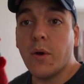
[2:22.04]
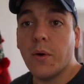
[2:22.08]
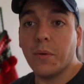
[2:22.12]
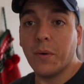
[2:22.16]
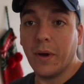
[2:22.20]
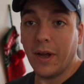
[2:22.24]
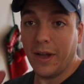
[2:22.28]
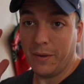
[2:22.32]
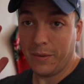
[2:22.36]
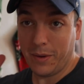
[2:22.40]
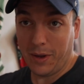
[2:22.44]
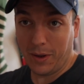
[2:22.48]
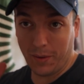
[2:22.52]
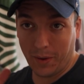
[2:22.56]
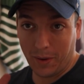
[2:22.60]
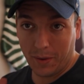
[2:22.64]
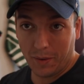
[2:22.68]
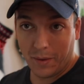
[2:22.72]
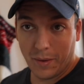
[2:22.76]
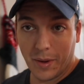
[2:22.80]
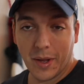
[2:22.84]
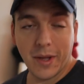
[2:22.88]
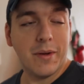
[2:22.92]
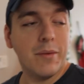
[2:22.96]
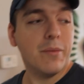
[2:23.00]
Wait, wait, wait,
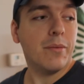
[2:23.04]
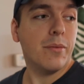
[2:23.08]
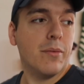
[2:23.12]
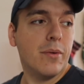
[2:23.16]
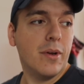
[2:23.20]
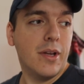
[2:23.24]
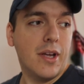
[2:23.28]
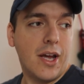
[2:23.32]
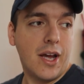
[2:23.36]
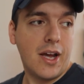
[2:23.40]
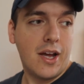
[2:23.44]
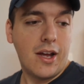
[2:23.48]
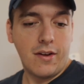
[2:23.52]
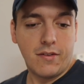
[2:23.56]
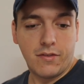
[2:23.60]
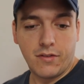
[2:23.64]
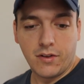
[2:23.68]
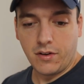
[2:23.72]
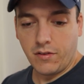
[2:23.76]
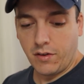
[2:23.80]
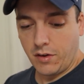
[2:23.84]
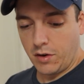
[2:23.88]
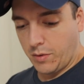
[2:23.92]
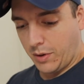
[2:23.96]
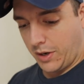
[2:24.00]
wait, wait. We have
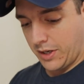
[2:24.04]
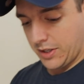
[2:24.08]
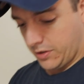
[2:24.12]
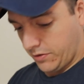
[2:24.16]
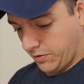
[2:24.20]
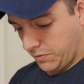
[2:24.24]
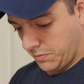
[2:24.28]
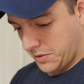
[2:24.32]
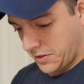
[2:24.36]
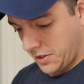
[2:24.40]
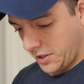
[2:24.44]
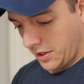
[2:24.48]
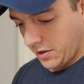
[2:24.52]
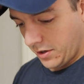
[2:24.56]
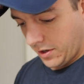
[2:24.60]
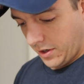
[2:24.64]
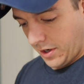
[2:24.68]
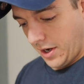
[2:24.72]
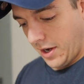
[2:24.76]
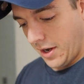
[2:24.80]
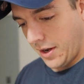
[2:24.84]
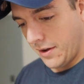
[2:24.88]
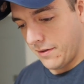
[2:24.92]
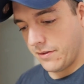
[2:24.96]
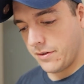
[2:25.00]
a request from Sarah to
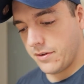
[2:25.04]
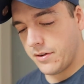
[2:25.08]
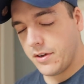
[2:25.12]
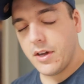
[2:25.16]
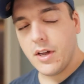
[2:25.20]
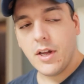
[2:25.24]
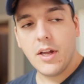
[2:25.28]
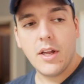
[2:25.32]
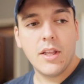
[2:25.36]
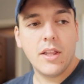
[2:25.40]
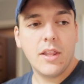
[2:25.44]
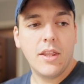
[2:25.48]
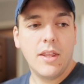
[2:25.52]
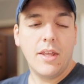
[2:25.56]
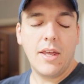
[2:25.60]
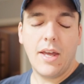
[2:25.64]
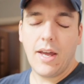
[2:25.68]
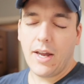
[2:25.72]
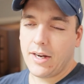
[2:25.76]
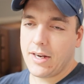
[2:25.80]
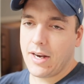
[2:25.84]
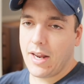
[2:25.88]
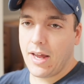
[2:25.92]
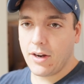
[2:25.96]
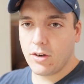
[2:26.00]
have the
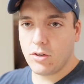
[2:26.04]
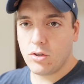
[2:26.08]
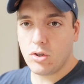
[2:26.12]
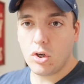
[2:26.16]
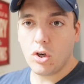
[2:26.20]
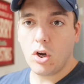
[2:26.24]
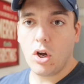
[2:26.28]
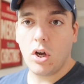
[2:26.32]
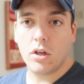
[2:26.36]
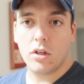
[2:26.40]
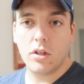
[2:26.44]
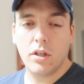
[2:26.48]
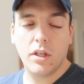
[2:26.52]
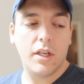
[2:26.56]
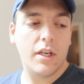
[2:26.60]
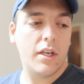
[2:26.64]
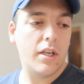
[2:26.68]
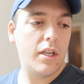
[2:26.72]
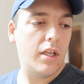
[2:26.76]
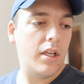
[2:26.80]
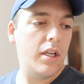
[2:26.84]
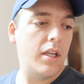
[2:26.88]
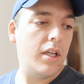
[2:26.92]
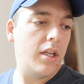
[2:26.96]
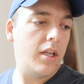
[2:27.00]
eggnog chocolate
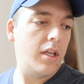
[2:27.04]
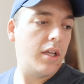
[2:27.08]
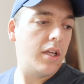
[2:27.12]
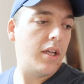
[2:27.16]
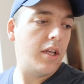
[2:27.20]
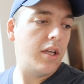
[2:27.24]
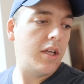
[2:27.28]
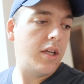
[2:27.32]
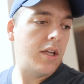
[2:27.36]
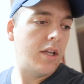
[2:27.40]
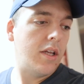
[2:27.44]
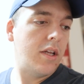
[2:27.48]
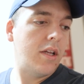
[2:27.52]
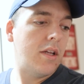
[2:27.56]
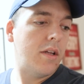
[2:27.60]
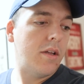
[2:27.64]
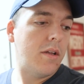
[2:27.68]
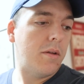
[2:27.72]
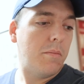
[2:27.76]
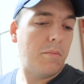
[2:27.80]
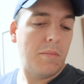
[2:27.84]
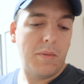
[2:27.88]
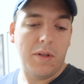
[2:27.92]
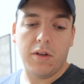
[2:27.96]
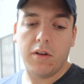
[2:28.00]

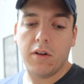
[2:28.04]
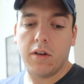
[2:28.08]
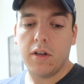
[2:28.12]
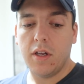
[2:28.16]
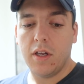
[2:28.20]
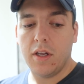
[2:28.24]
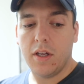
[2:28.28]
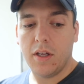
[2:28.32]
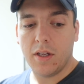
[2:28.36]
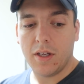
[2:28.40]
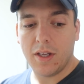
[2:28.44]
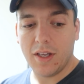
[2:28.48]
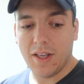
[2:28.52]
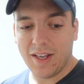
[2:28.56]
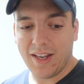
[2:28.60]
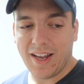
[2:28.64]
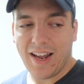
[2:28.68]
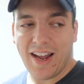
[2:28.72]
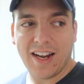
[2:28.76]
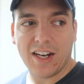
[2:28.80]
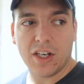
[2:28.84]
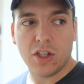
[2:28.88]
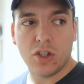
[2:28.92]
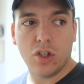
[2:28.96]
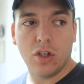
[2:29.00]
milk
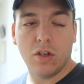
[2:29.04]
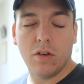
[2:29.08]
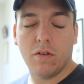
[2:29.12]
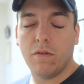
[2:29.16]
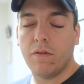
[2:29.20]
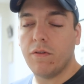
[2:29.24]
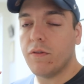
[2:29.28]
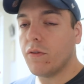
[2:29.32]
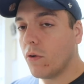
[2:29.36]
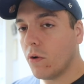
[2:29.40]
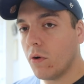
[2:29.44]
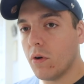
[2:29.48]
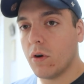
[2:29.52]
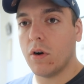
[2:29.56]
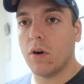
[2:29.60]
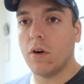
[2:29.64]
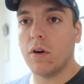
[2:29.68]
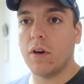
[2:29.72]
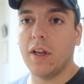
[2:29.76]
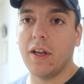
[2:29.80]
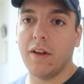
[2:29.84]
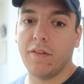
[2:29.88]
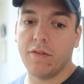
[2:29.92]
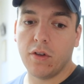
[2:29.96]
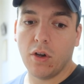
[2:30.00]
concoction
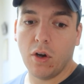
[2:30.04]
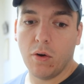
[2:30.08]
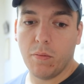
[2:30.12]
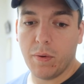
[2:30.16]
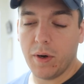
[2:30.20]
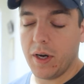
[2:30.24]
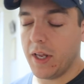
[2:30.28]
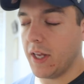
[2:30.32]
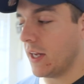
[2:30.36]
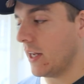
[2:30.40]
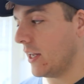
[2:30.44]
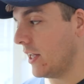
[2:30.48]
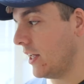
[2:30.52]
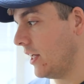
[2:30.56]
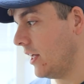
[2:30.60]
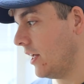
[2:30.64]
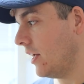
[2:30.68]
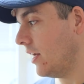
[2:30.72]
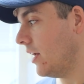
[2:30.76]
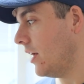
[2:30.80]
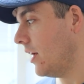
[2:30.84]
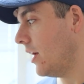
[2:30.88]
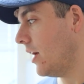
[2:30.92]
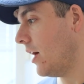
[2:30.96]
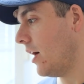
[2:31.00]
for gift opening.
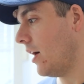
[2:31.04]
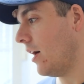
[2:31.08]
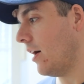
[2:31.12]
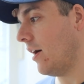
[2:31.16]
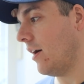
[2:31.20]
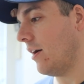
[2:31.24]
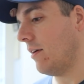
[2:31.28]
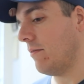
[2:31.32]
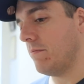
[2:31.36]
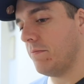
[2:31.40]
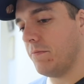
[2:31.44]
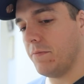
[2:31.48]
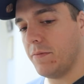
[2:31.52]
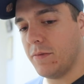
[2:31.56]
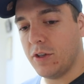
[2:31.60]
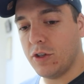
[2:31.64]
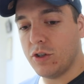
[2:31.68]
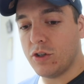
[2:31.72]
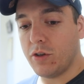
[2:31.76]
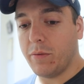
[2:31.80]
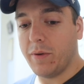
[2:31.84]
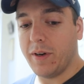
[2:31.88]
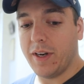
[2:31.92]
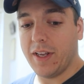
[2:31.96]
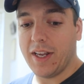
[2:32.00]
Um,
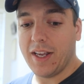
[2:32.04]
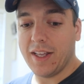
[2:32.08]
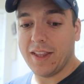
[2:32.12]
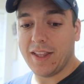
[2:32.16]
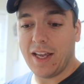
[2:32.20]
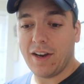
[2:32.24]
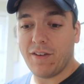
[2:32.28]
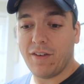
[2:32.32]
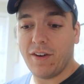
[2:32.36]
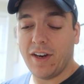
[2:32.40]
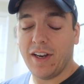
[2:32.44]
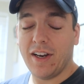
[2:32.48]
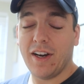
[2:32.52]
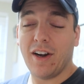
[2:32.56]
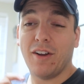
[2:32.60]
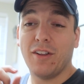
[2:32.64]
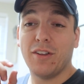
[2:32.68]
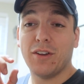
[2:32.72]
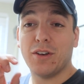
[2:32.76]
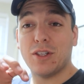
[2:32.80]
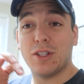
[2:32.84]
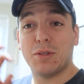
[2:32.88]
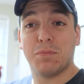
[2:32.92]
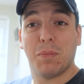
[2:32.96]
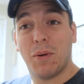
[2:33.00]
so I'm gonna get that ready in our
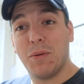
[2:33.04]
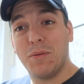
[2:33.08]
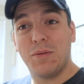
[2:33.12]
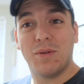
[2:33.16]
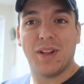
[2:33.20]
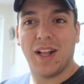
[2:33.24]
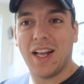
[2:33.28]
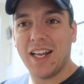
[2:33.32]
little spoke